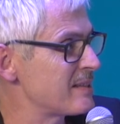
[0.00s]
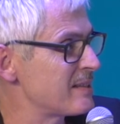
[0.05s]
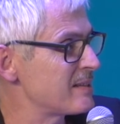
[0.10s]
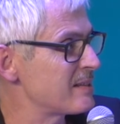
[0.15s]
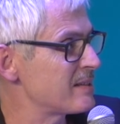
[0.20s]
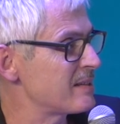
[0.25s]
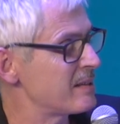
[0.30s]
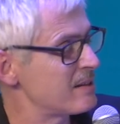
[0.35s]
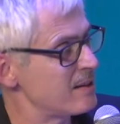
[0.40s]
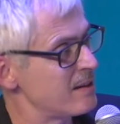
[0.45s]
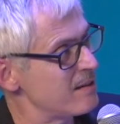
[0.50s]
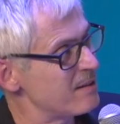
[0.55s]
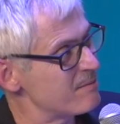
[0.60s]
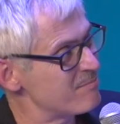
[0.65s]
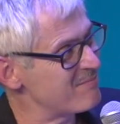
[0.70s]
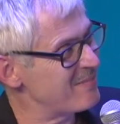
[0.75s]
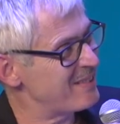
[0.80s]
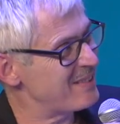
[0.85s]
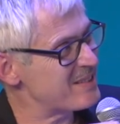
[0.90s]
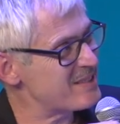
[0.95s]
is a,
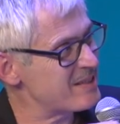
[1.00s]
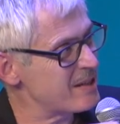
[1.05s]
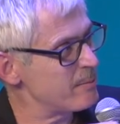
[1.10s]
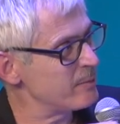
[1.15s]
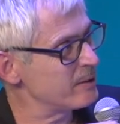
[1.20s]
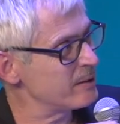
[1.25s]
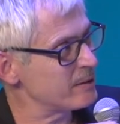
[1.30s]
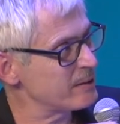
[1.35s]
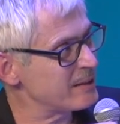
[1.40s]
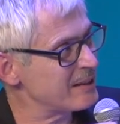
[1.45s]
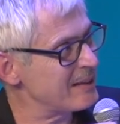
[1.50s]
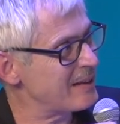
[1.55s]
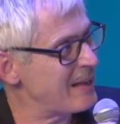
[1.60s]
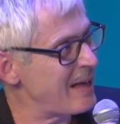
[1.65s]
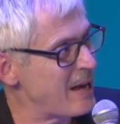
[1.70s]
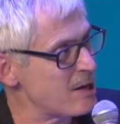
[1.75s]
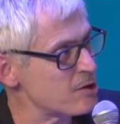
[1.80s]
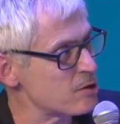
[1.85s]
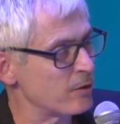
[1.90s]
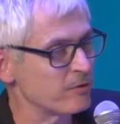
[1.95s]
a similar
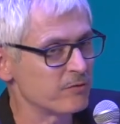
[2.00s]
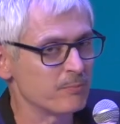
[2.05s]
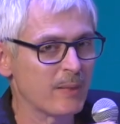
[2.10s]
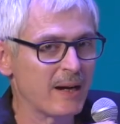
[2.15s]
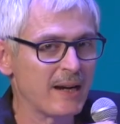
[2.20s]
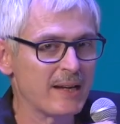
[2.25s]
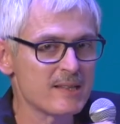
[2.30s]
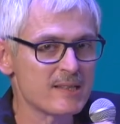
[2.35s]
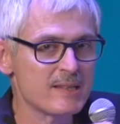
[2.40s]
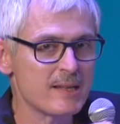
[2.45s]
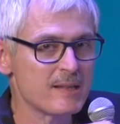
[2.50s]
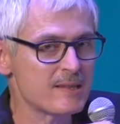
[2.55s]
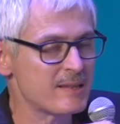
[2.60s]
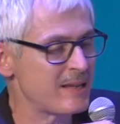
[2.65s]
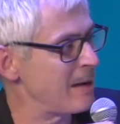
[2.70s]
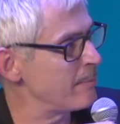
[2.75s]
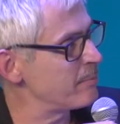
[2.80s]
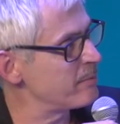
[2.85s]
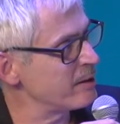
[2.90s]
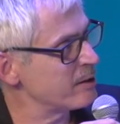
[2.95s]
clash of mindsets
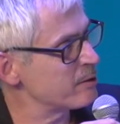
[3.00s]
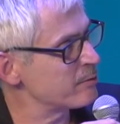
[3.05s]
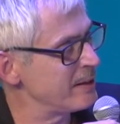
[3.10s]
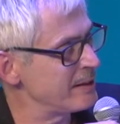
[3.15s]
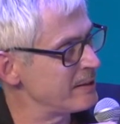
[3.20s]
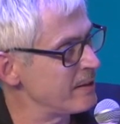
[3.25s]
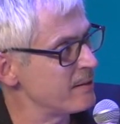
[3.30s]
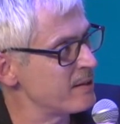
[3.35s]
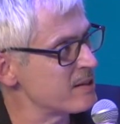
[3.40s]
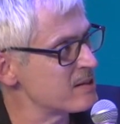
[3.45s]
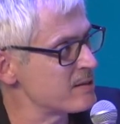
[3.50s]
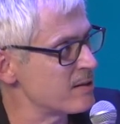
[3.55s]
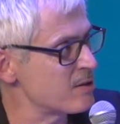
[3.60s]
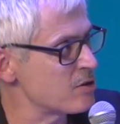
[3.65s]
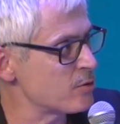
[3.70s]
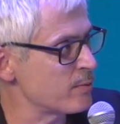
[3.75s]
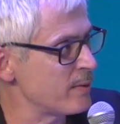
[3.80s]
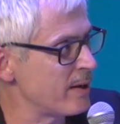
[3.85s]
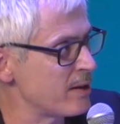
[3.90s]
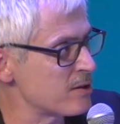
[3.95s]
happening right in this
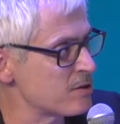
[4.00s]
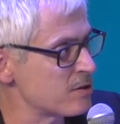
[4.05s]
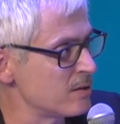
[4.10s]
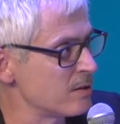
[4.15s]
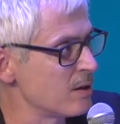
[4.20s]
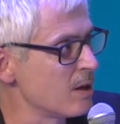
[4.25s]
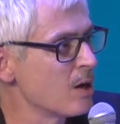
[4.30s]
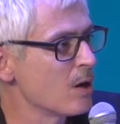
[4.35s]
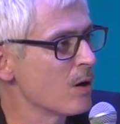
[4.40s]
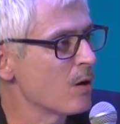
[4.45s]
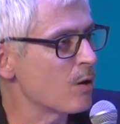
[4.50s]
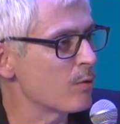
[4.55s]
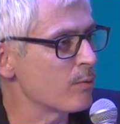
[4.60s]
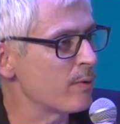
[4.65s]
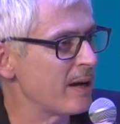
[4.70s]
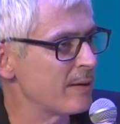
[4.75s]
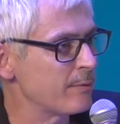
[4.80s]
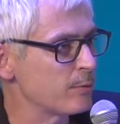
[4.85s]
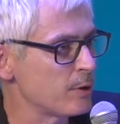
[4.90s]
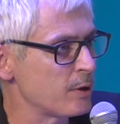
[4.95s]
situation? Or
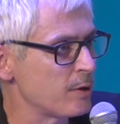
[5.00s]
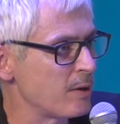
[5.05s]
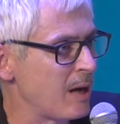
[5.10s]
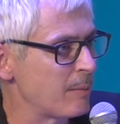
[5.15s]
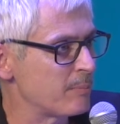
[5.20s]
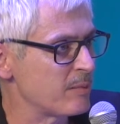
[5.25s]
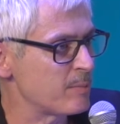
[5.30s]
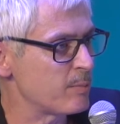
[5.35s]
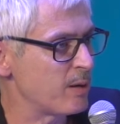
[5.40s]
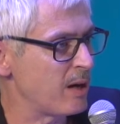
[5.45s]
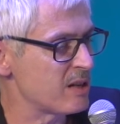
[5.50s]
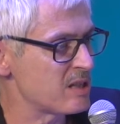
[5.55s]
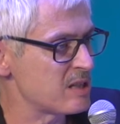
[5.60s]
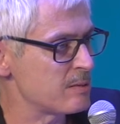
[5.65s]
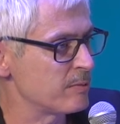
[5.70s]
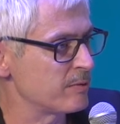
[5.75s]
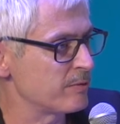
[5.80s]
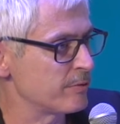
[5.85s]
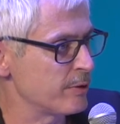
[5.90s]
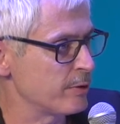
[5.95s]
why would it not be
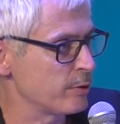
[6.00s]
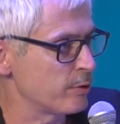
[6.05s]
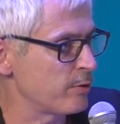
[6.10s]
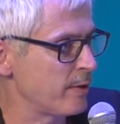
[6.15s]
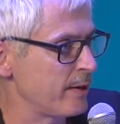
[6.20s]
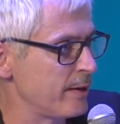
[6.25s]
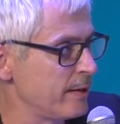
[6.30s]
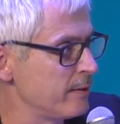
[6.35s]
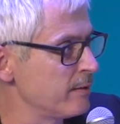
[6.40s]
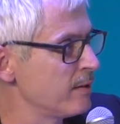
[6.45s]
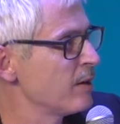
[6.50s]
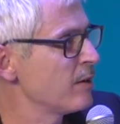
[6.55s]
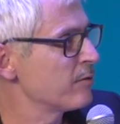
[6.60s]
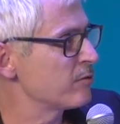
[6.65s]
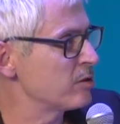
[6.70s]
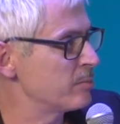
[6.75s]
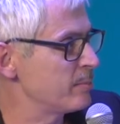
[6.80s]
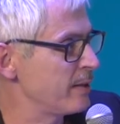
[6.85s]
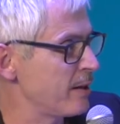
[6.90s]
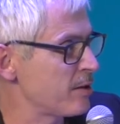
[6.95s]
possible for Ukraine,
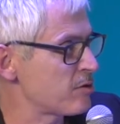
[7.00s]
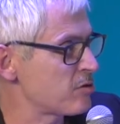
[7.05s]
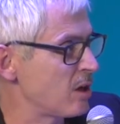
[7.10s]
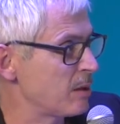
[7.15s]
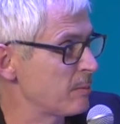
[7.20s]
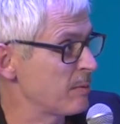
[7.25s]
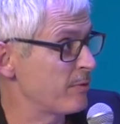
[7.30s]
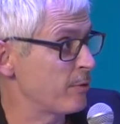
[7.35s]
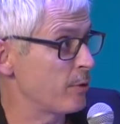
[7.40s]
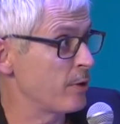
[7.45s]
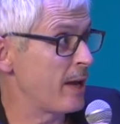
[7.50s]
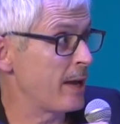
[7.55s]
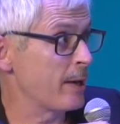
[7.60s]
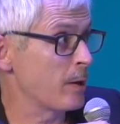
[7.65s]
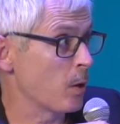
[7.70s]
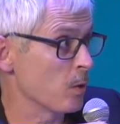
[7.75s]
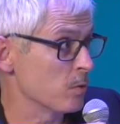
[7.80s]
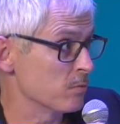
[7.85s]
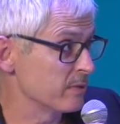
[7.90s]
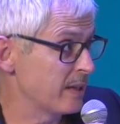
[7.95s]
for a British army, for
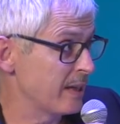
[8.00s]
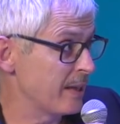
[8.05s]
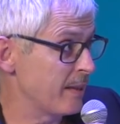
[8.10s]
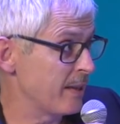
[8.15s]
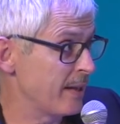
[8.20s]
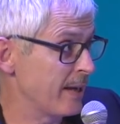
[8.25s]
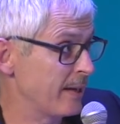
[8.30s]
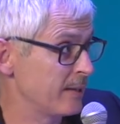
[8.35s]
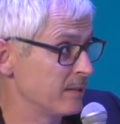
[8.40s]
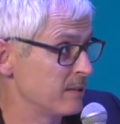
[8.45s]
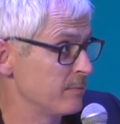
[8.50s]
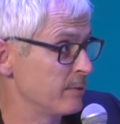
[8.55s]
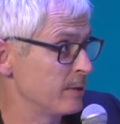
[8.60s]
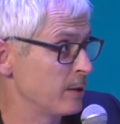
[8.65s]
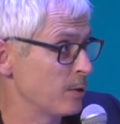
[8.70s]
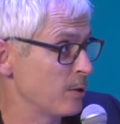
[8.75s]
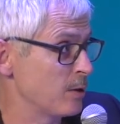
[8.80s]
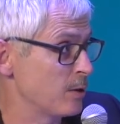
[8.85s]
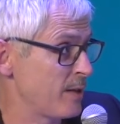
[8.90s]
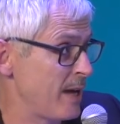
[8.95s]
NATO in the end? We
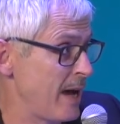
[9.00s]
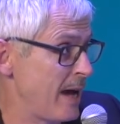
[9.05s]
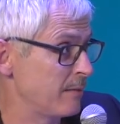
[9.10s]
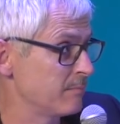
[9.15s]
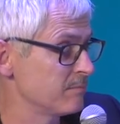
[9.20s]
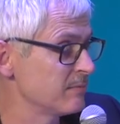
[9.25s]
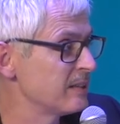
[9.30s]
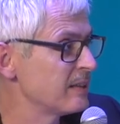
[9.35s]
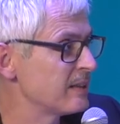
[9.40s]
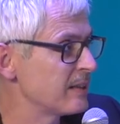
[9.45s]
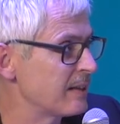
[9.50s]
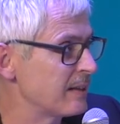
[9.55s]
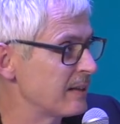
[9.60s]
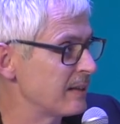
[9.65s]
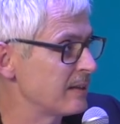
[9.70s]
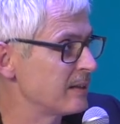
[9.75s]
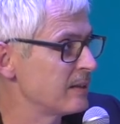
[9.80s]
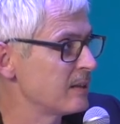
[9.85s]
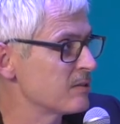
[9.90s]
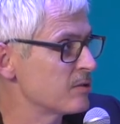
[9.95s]
don't know that. Uh,
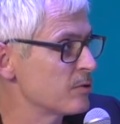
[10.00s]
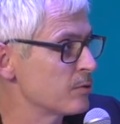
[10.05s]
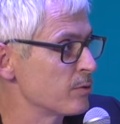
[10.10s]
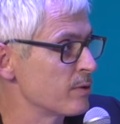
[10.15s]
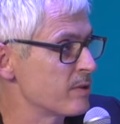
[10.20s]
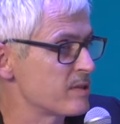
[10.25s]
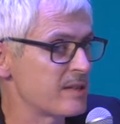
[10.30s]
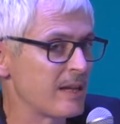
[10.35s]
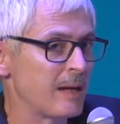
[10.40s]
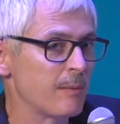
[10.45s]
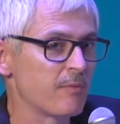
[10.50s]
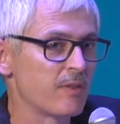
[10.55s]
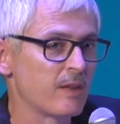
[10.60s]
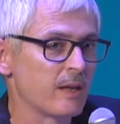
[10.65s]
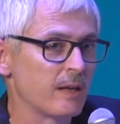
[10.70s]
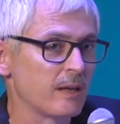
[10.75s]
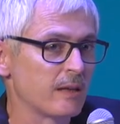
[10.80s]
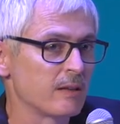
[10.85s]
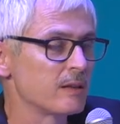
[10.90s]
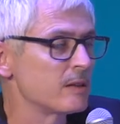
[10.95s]
to do the same
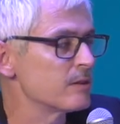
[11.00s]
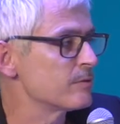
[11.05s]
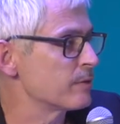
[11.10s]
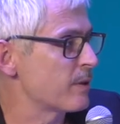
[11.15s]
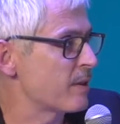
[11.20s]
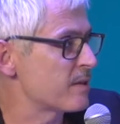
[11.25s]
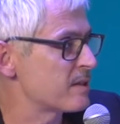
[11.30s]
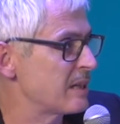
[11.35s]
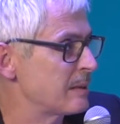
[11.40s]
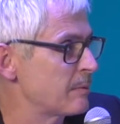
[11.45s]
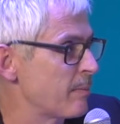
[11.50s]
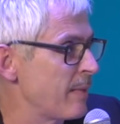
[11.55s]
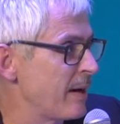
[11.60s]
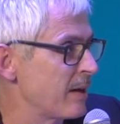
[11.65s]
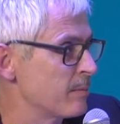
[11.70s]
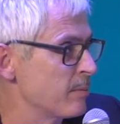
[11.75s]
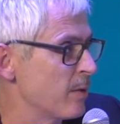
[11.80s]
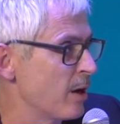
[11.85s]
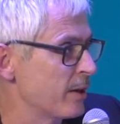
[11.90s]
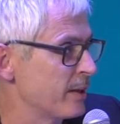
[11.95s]
thing for the same amount
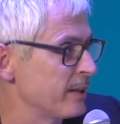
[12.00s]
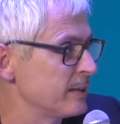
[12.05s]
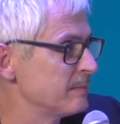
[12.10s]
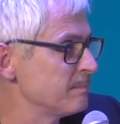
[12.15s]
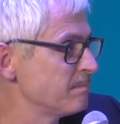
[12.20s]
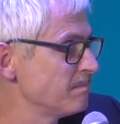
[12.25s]
of money.